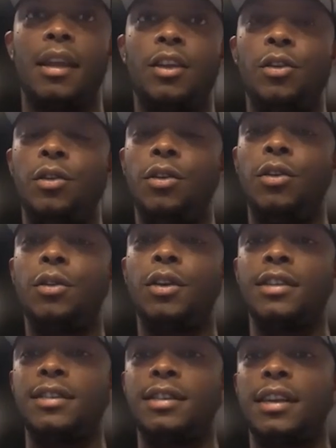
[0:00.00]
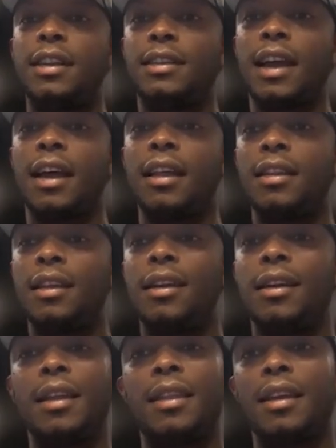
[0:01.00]
you, you could see the talent
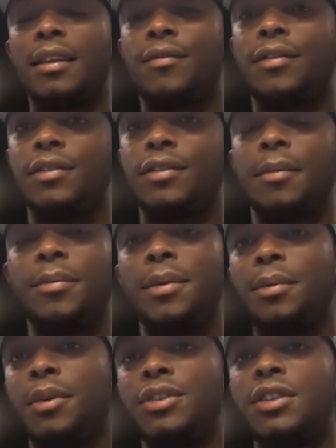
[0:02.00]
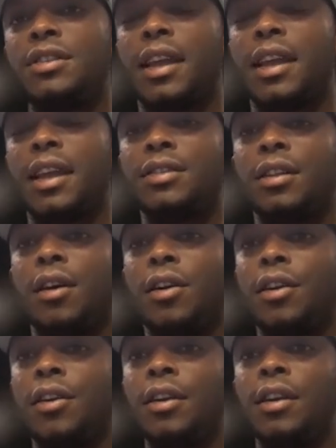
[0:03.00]
there. I think for some people, it just takes
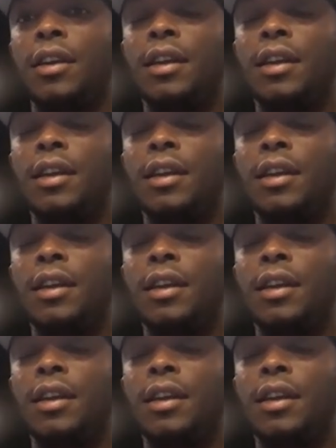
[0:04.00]
longer